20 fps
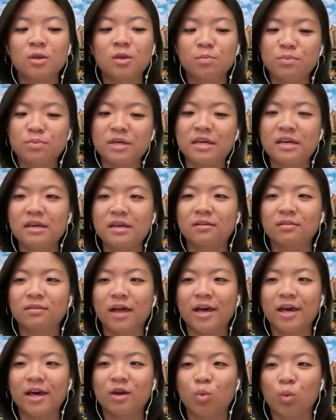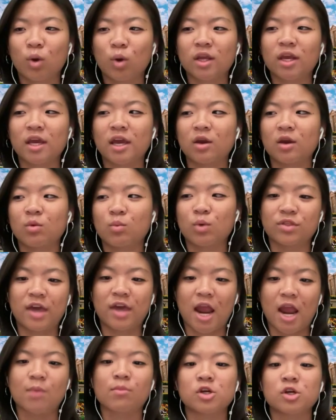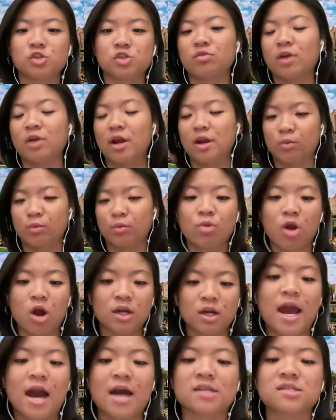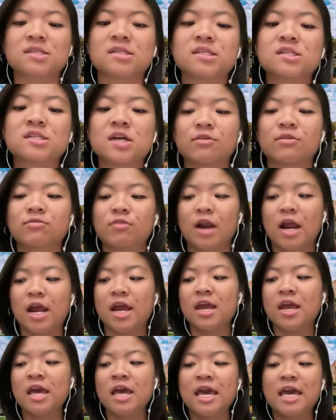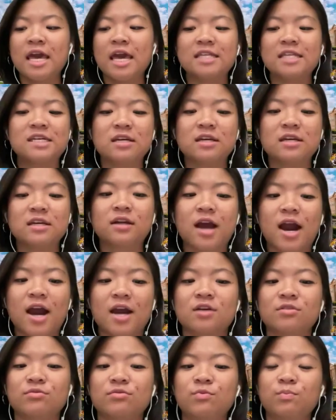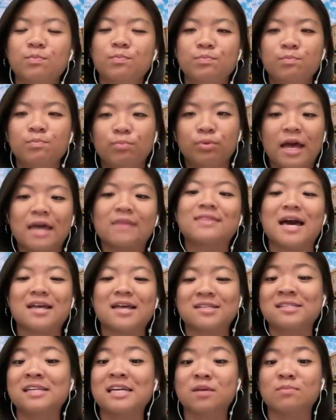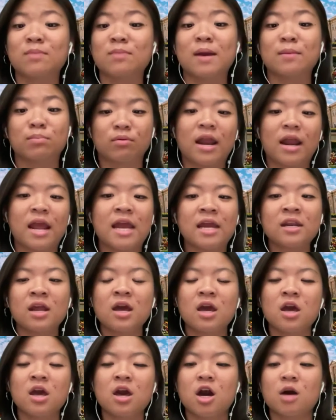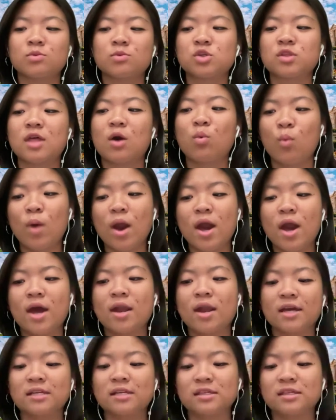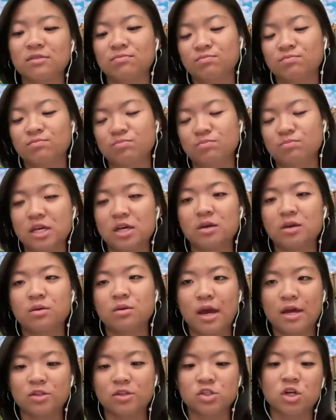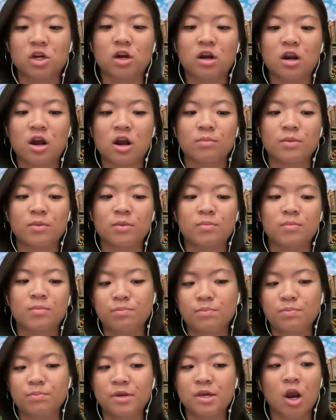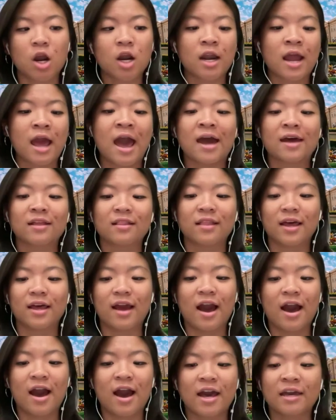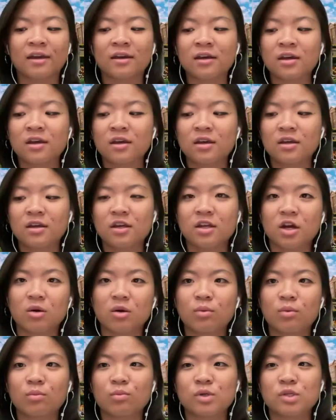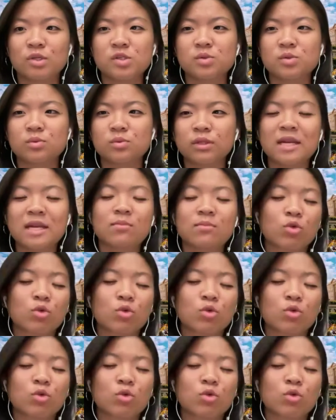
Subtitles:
be like working with cameras, right, with broadcasts and stuff, right, it did kind of plant that seed in my brain, so that when I did enter in PR and ad, like I was leaning